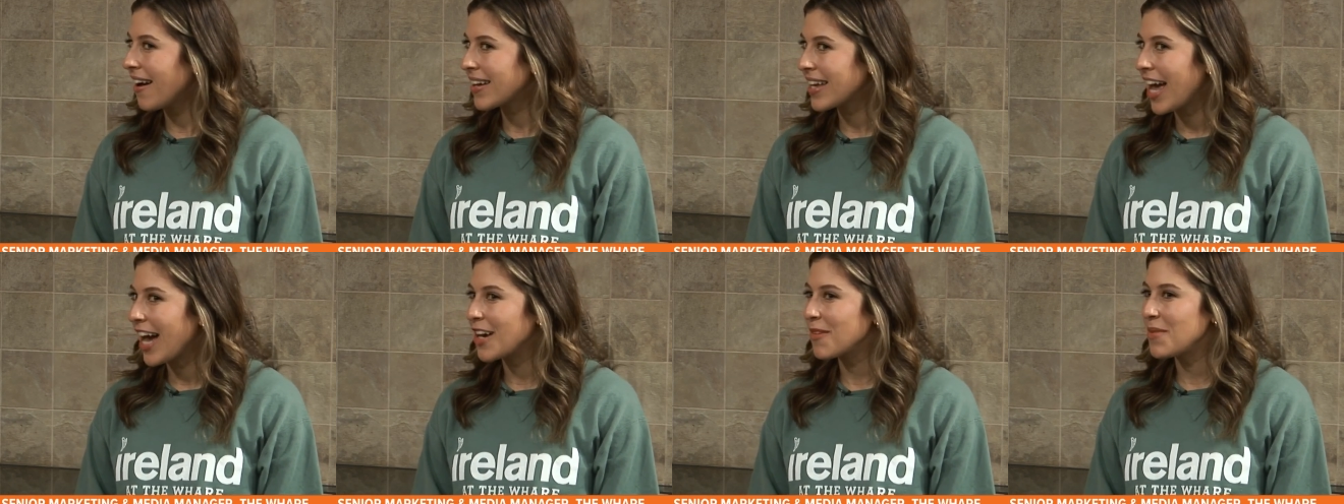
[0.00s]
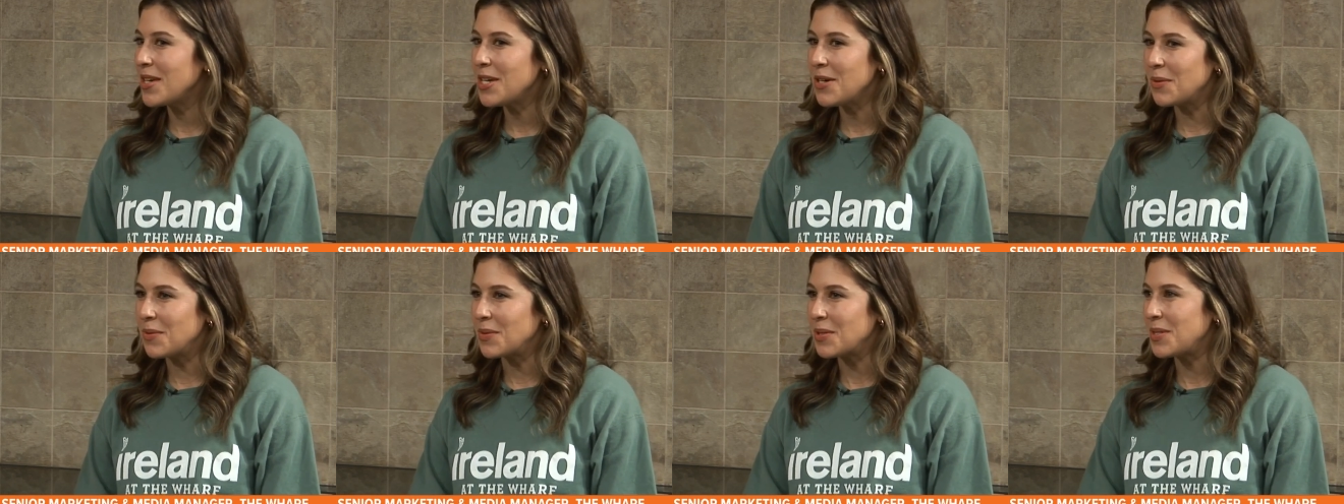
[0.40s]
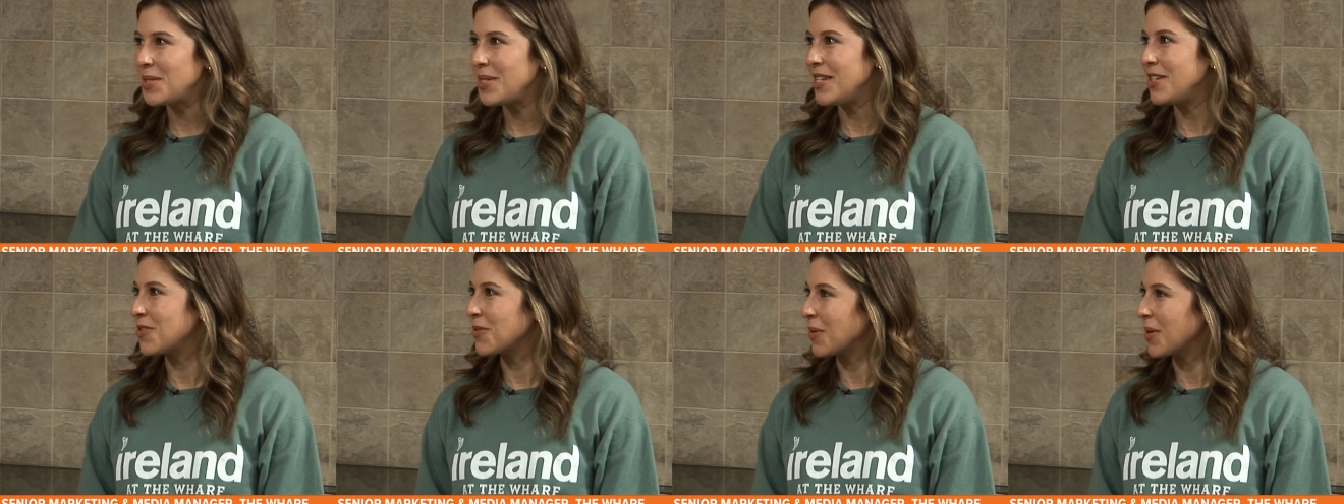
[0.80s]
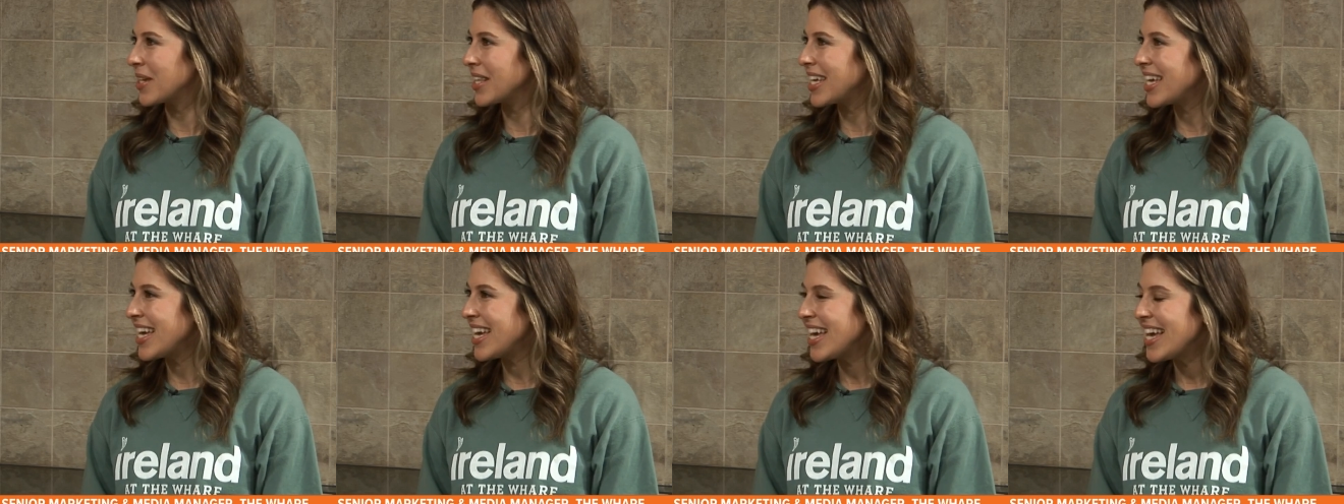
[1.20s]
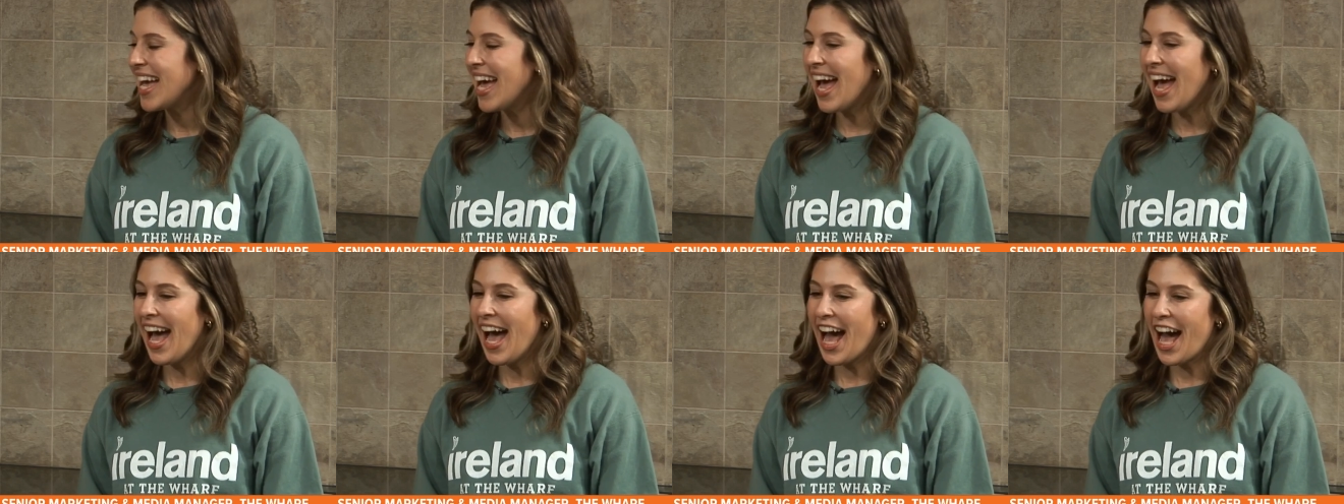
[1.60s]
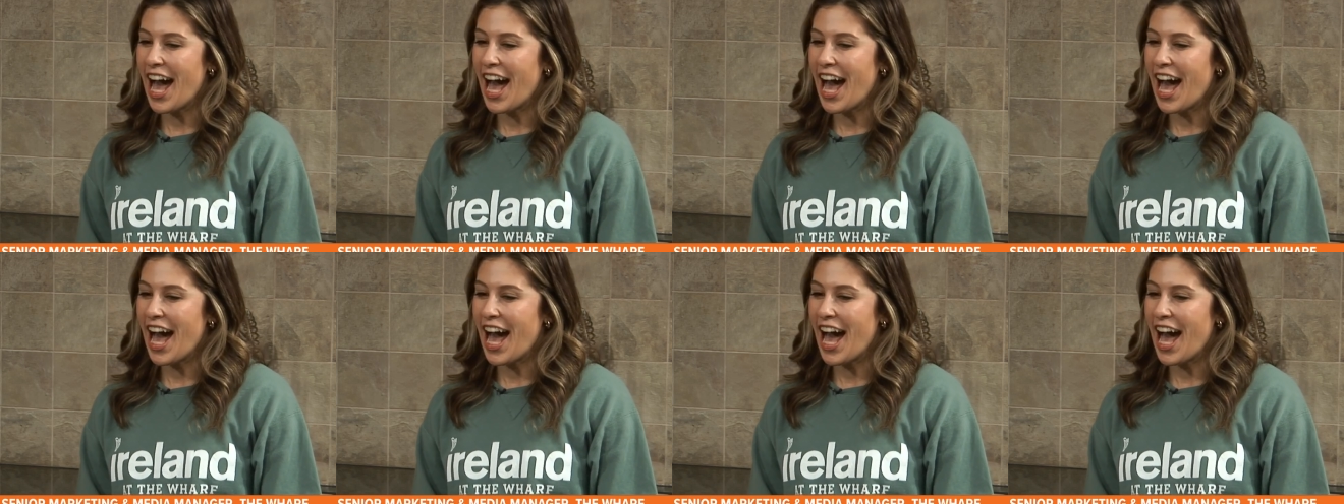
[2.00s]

Academy, who we'll see shortly. Yes.